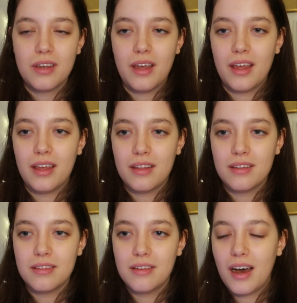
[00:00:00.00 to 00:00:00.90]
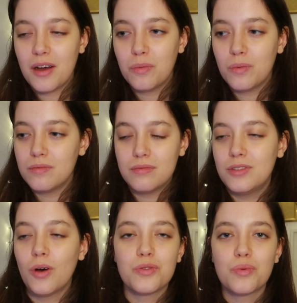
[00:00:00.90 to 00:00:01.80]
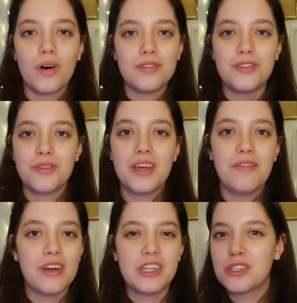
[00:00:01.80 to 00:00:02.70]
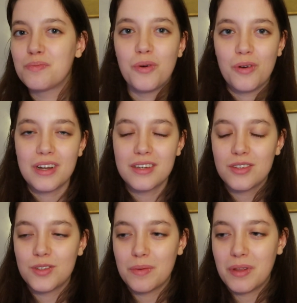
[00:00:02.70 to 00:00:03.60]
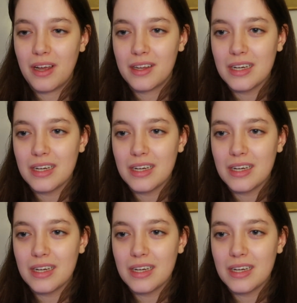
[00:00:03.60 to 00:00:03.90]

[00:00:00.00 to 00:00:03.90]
and I don't want to give you any spoilers or something like